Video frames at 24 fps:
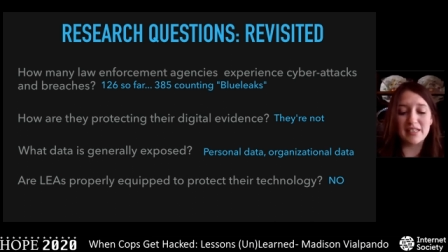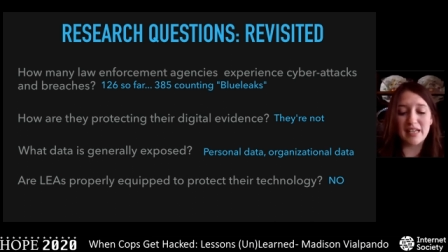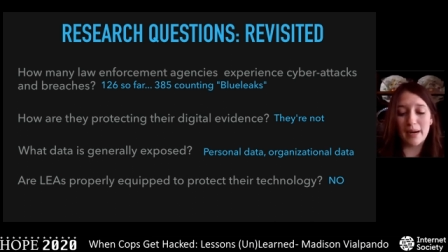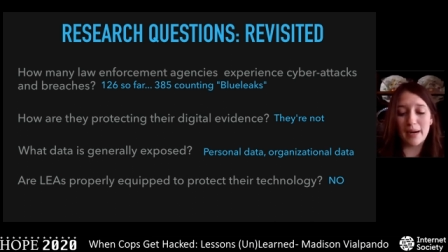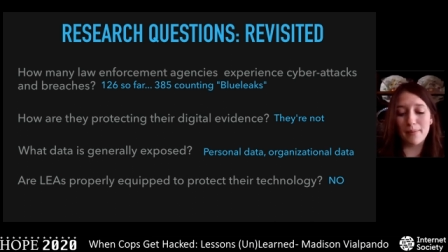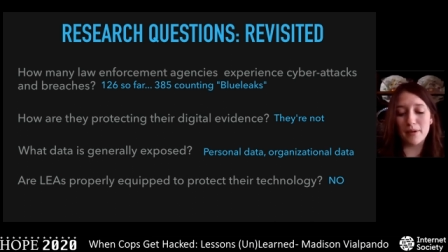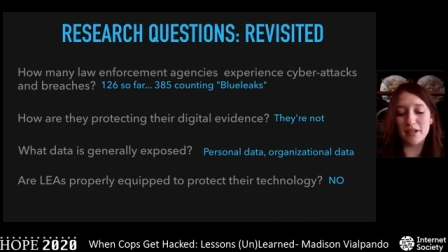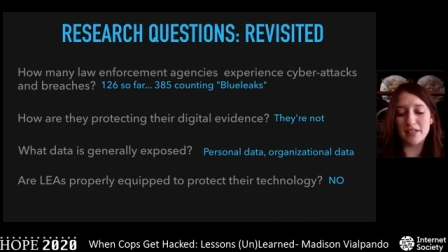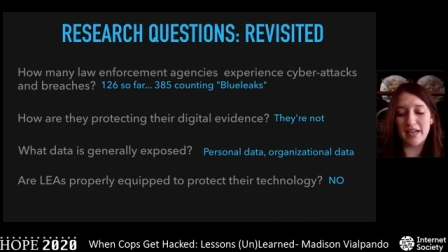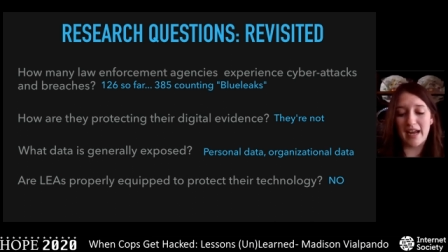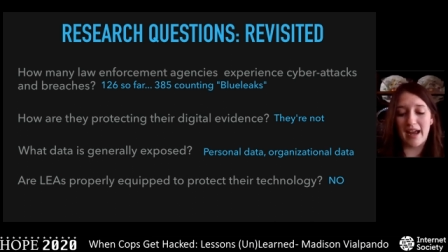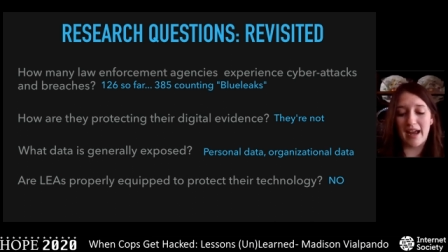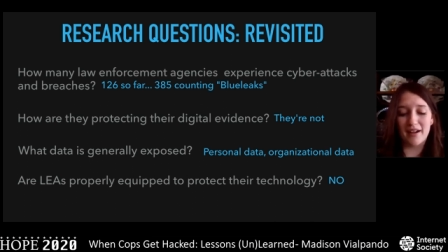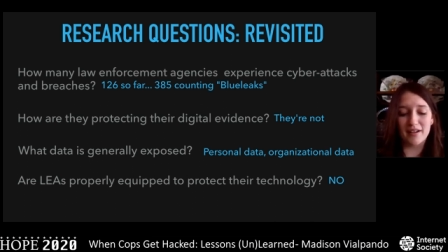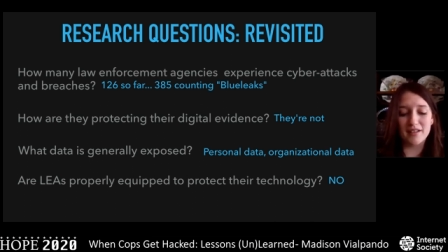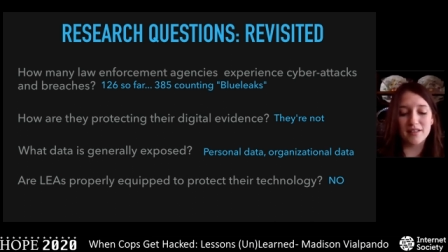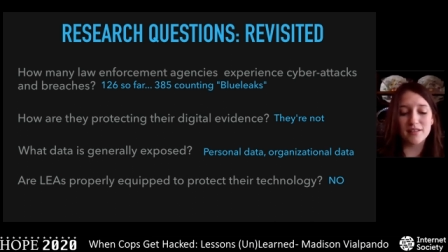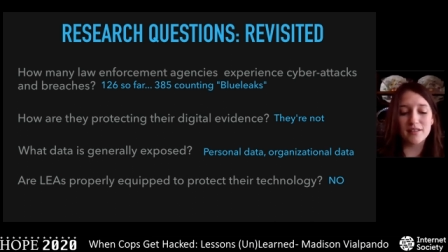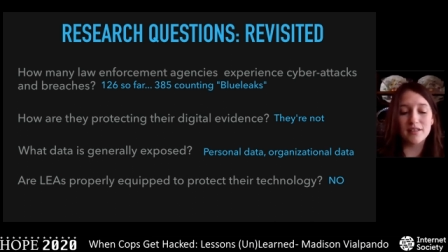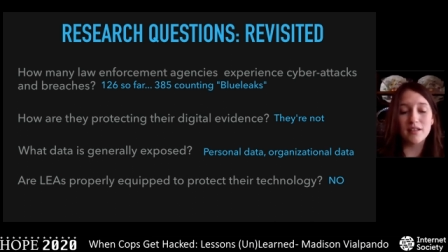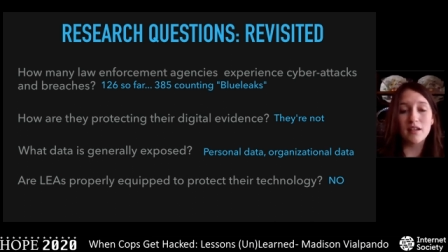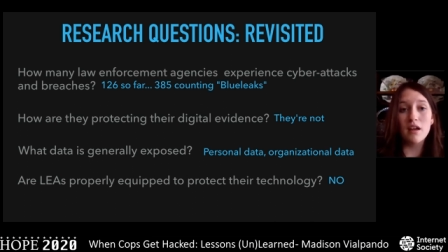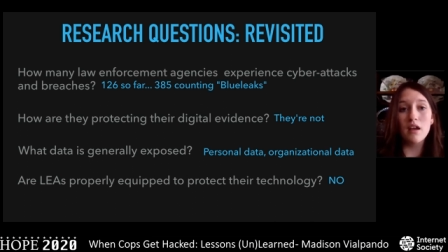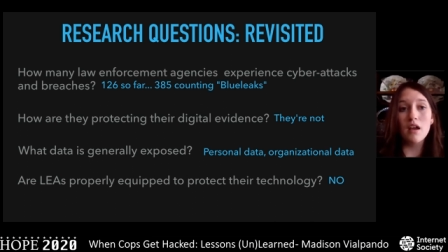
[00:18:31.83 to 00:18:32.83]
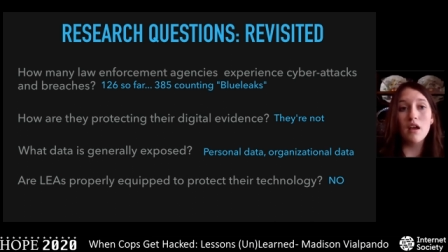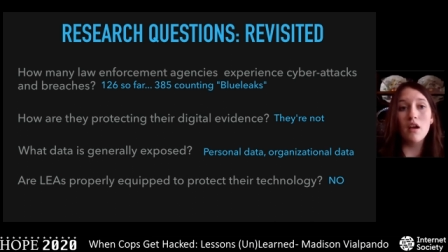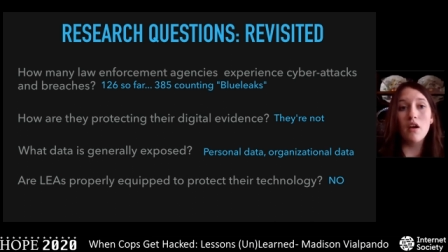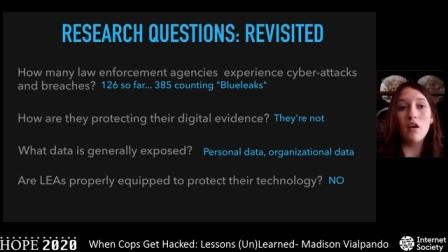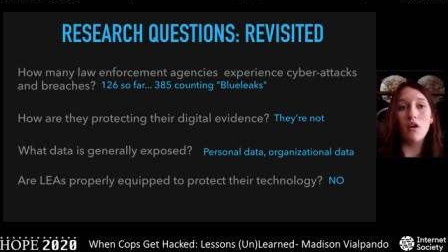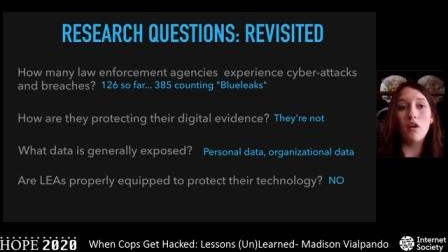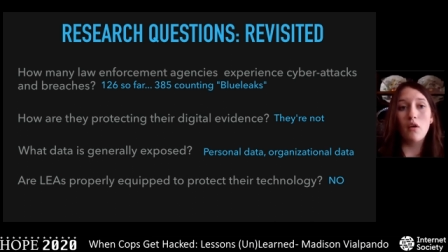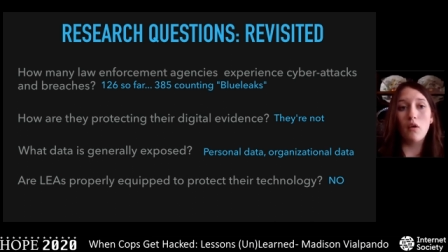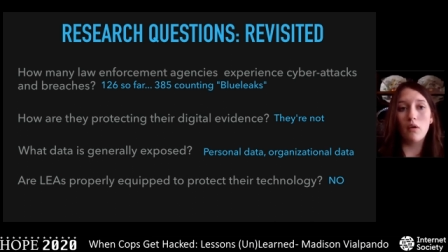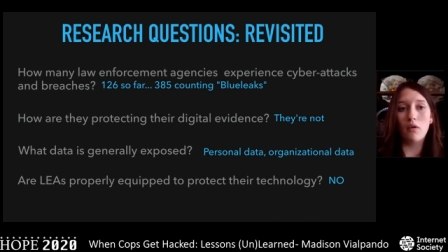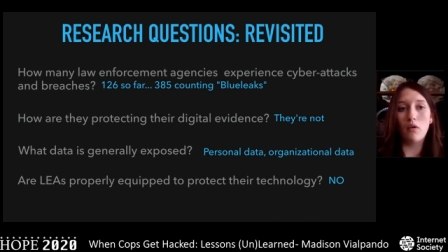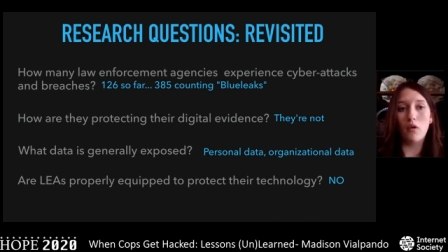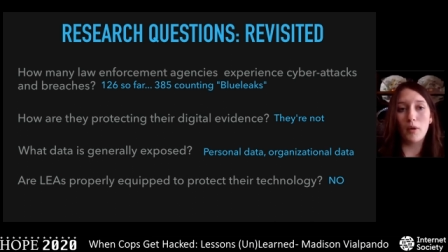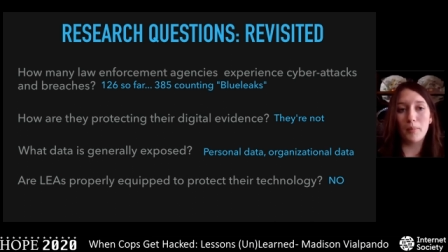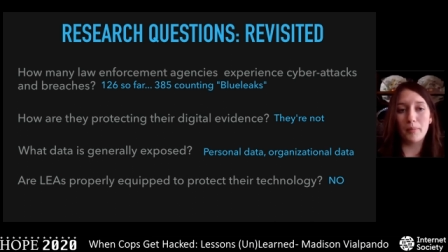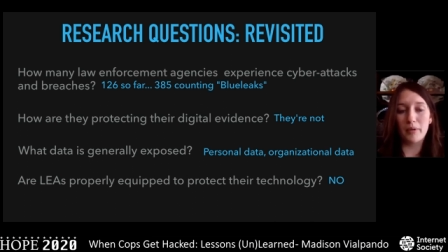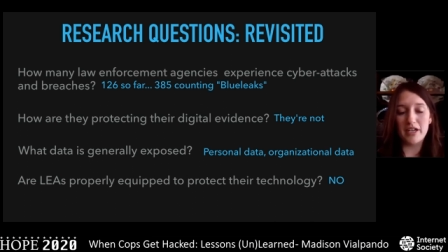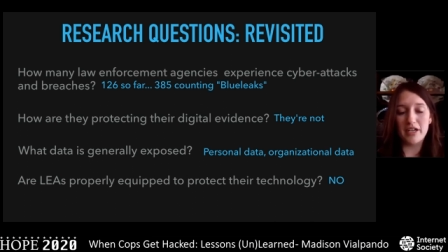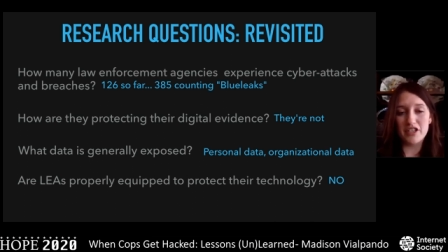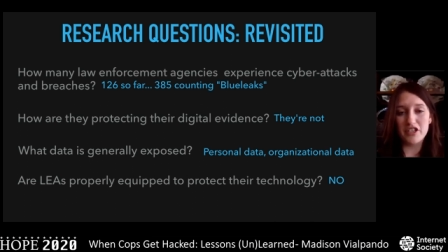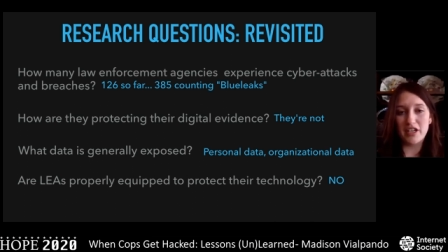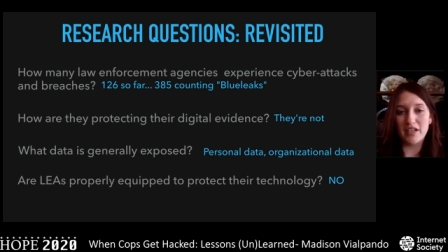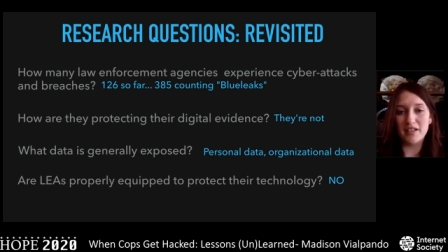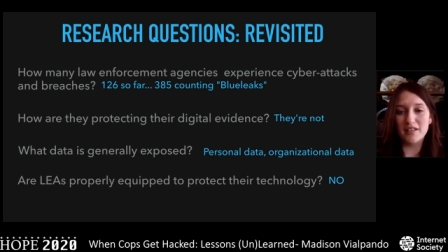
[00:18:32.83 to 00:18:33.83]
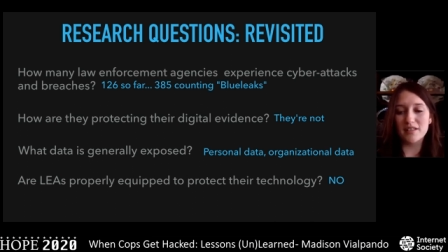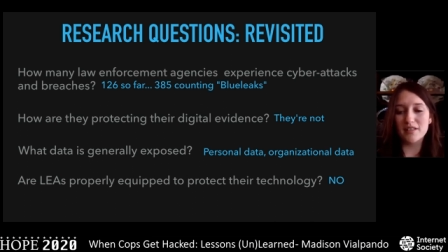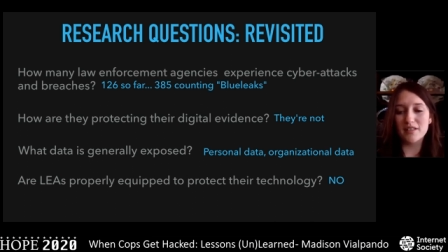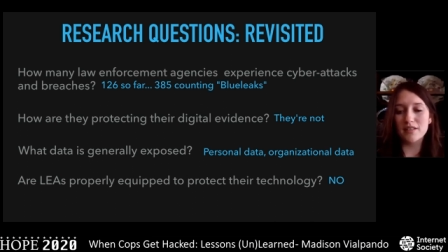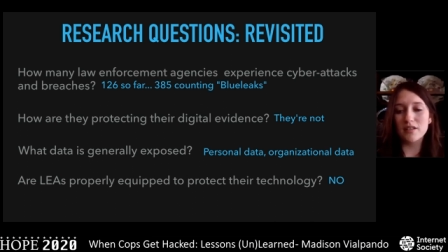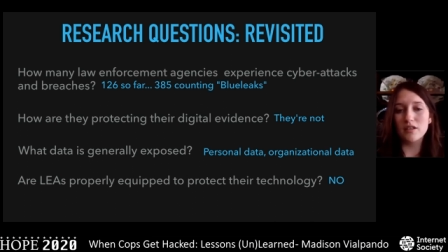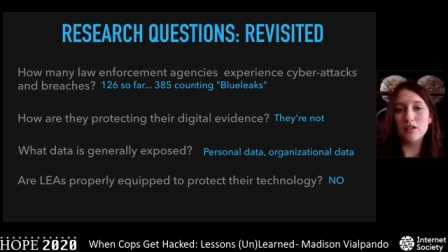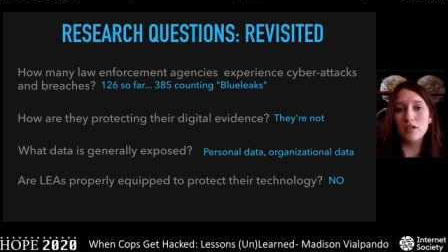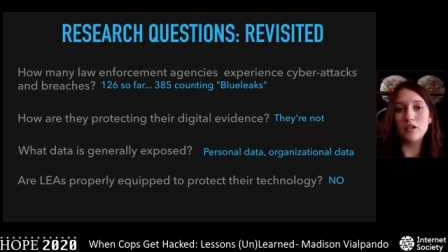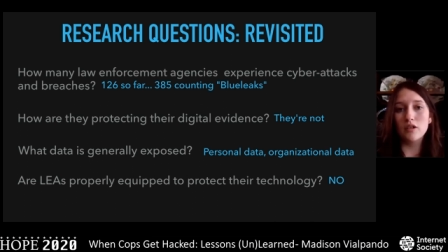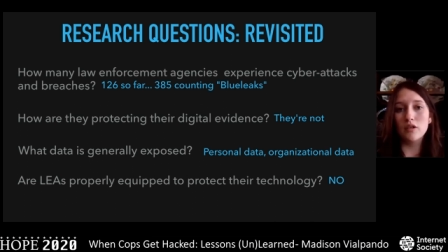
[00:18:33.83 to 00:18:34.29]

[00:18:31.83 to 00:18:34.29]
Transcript: cyber attacks or breaches?